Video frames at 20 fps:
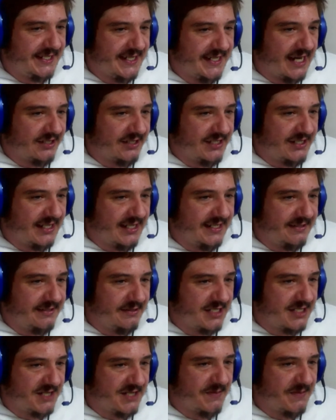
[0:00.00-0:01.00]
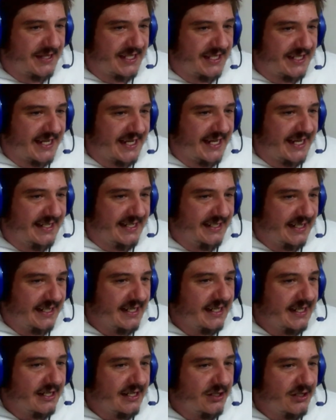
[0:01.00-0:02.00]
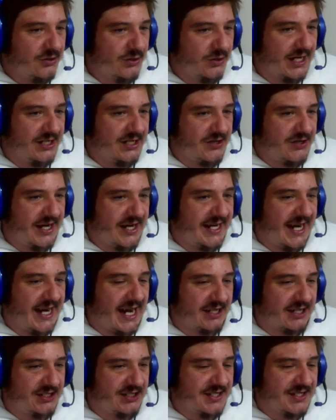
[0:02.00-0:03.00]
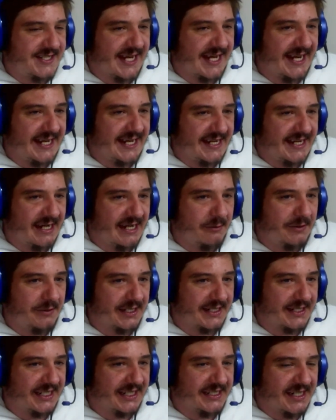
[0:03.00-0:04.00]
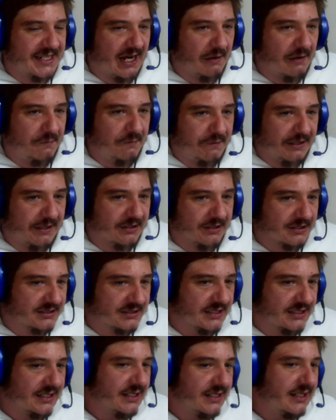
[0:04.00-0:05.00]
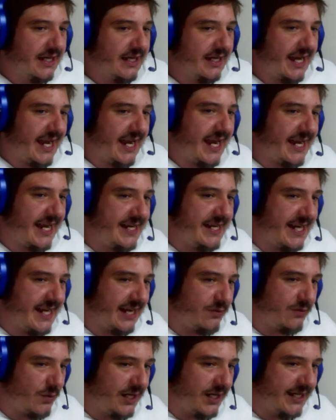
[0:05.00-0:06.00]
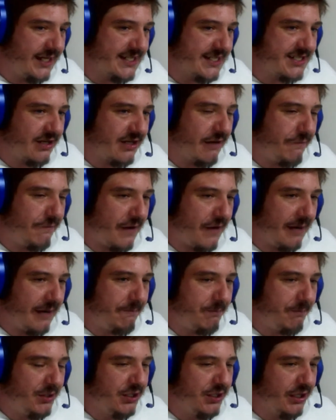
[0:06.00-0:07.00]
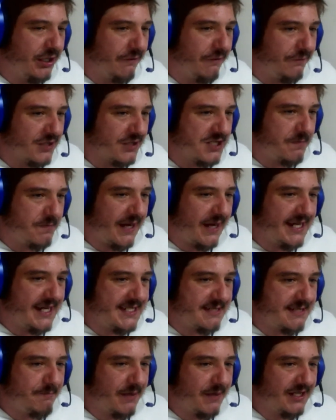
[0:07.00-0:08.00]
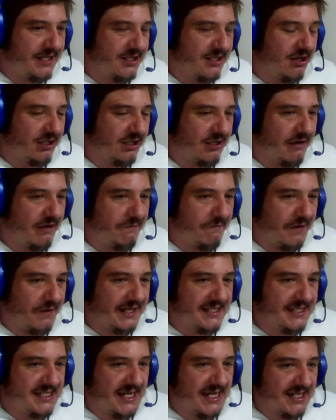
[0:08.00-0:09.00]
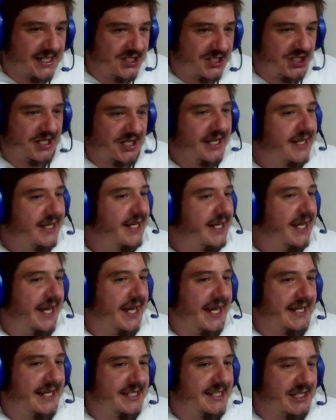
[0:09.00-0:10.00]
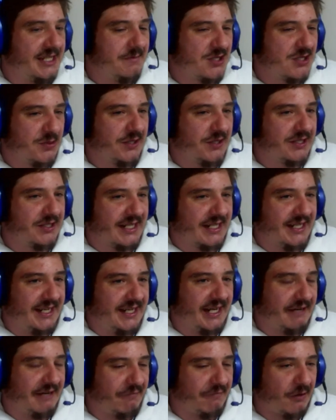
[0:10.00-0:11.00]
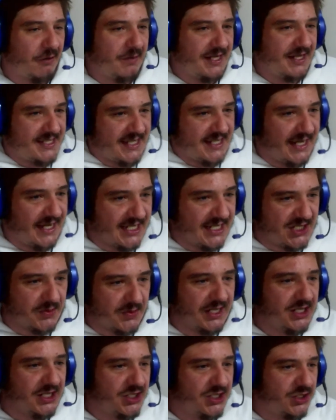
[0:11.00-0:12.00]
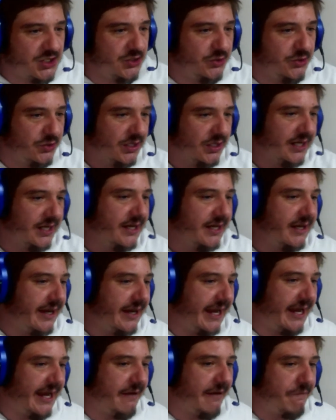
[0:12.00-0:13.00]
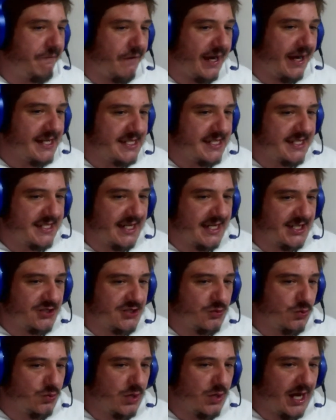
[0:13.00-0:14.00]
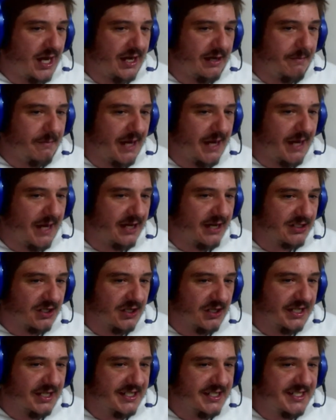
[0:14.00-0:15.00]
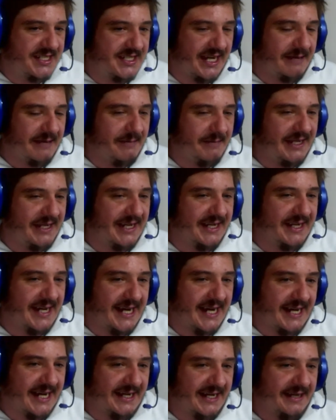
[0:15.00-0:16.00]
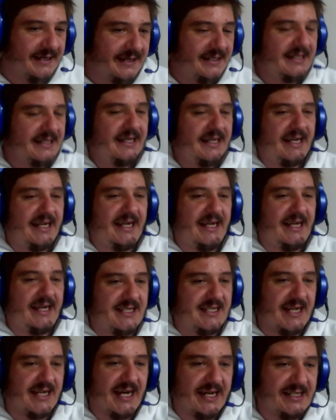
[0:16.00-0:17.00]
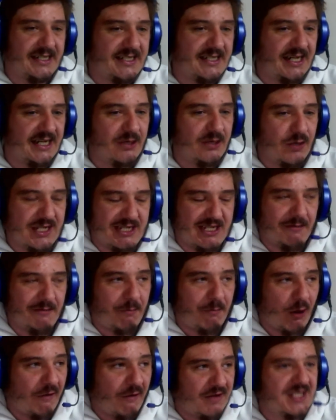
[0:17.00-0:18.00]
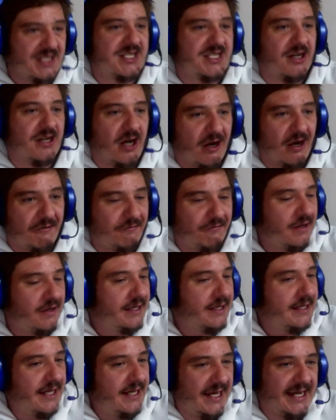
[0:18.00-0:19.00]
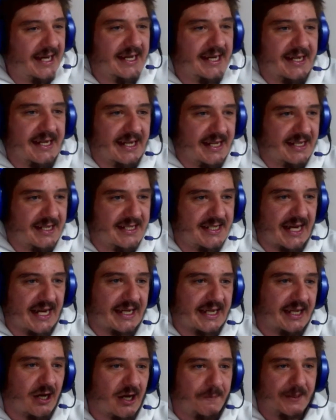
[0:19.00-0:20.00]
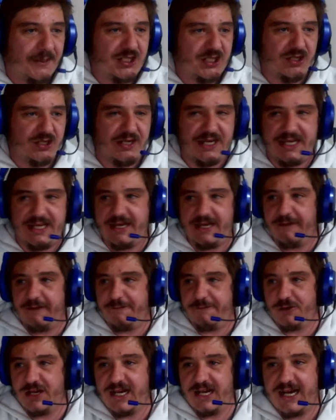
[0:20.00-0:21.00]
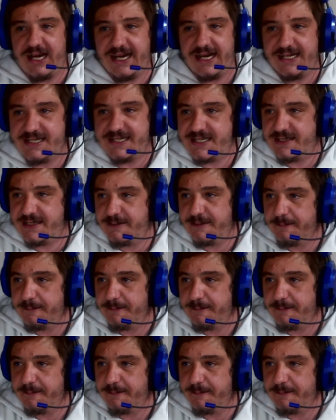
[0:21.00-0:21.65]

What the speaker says: Now Dylan Smith again. Ruandre up to Zeilinger with the kick downfield. And that one is going to find beautiful space, but not going to find touch. And Tim Swill can kick from inside his 22 and finds touch roundabout on the 10-meter line inside Western Province half. And another attacking opportunity here for the Lions.